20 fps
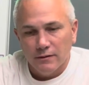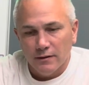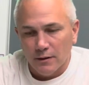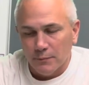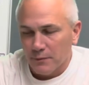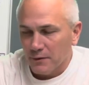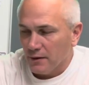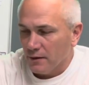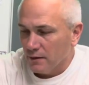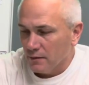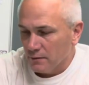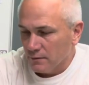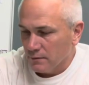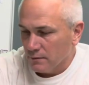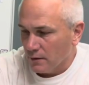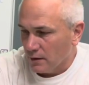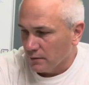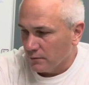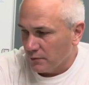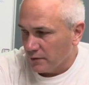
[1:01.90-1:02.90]
hip again.
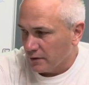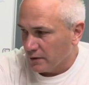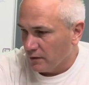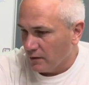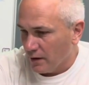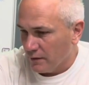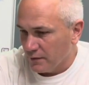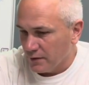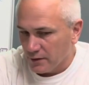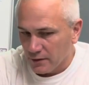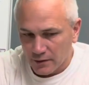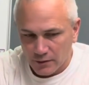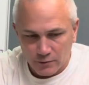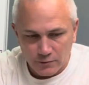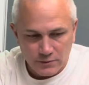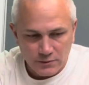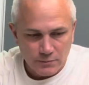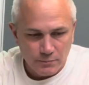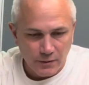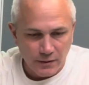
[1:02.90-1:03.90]
I really don't have any
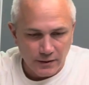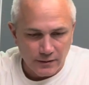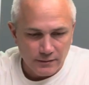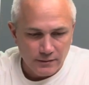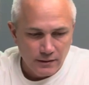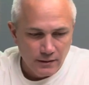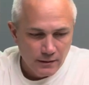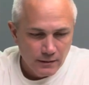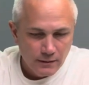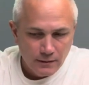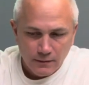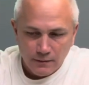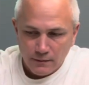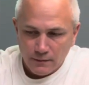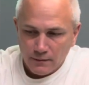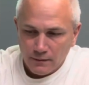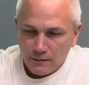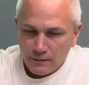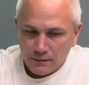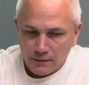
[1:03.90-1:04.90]
notes, but
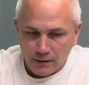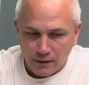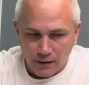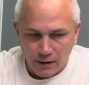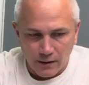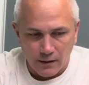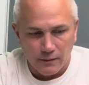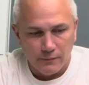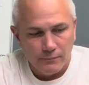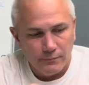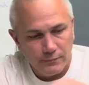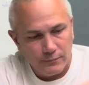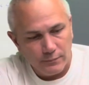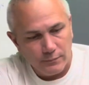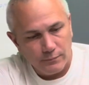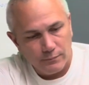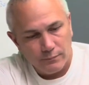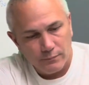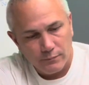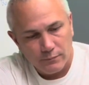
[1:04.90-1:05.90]

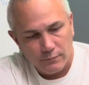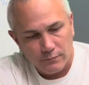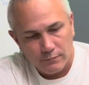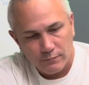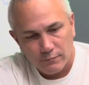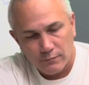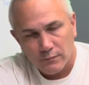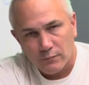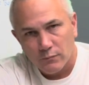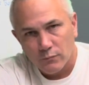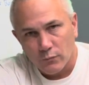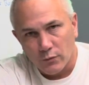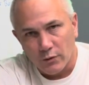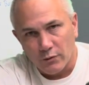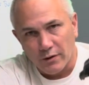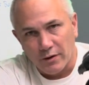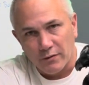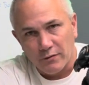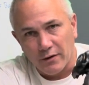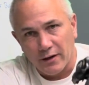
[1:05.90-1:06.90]
we
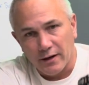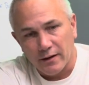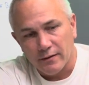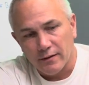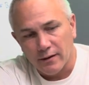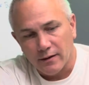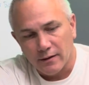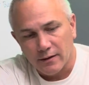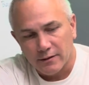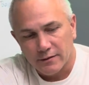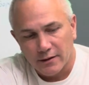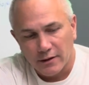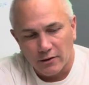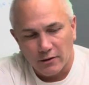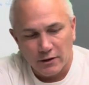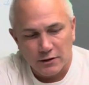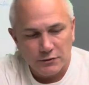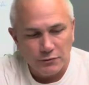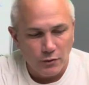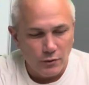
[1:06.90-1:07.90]
ran the
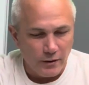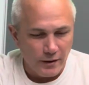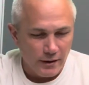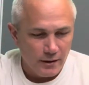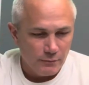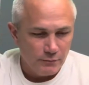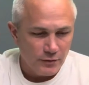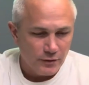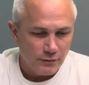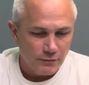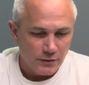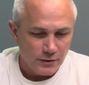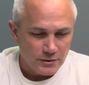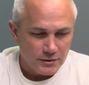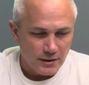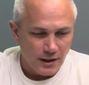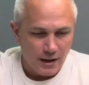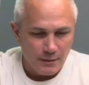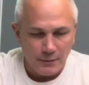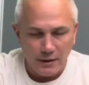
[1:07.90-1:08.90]
TRX4M for the first
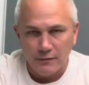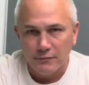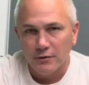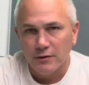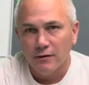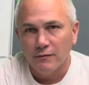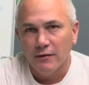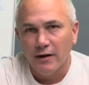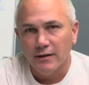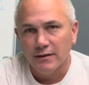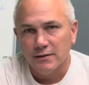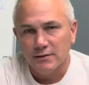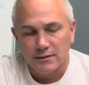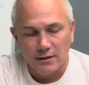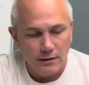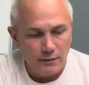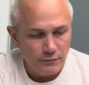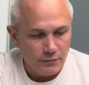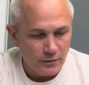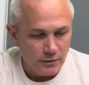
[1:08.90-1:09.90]
time ever. I've had this
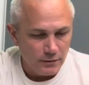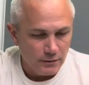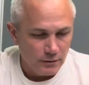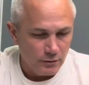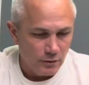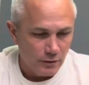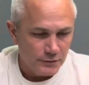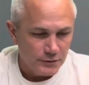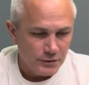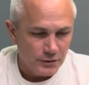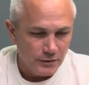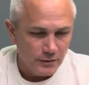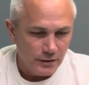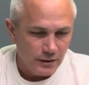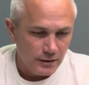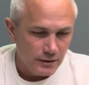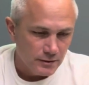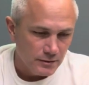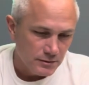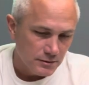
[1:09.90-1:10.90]
thing for a little over 2
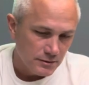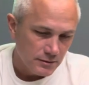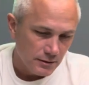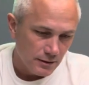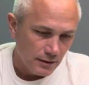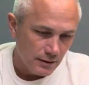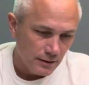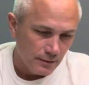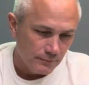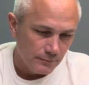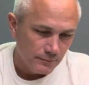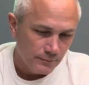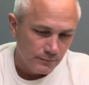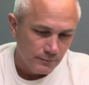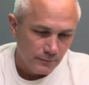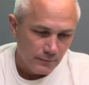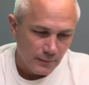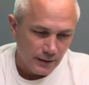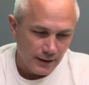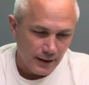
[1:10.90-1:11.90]
years.
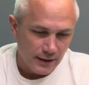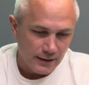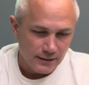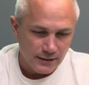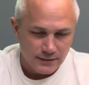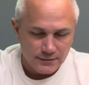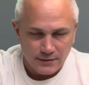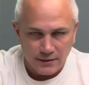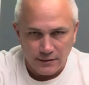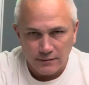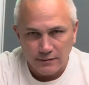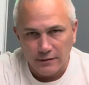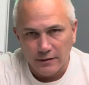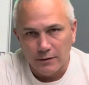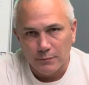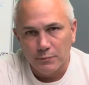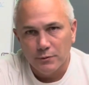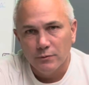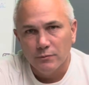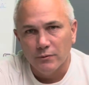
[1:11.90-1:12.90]
Got it as a
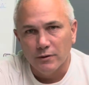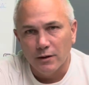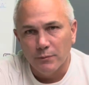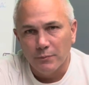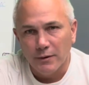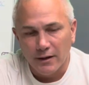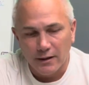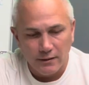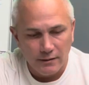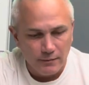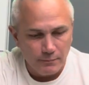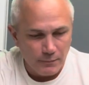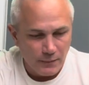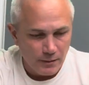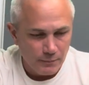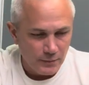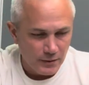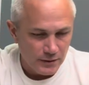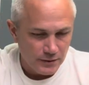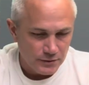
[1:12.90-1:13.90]
tip when I painted my
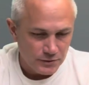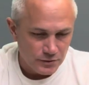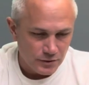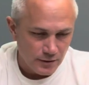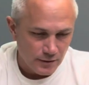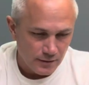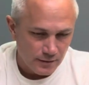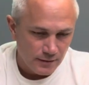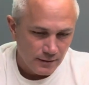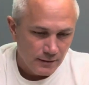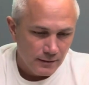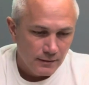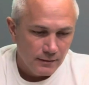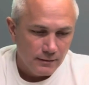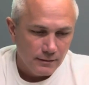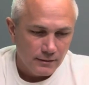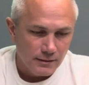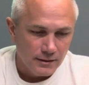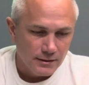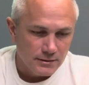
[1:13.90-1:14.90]
buddy's truck,
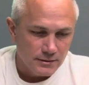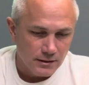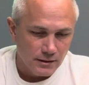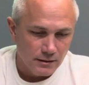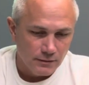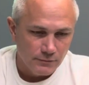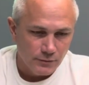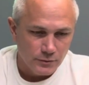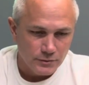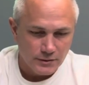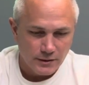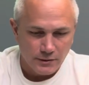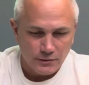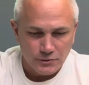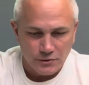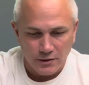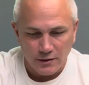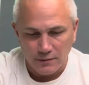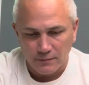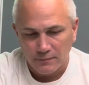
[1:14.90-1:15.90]
his full-scale
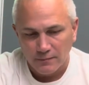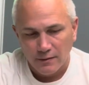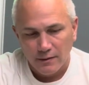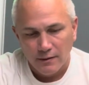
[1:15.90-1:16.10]
truck.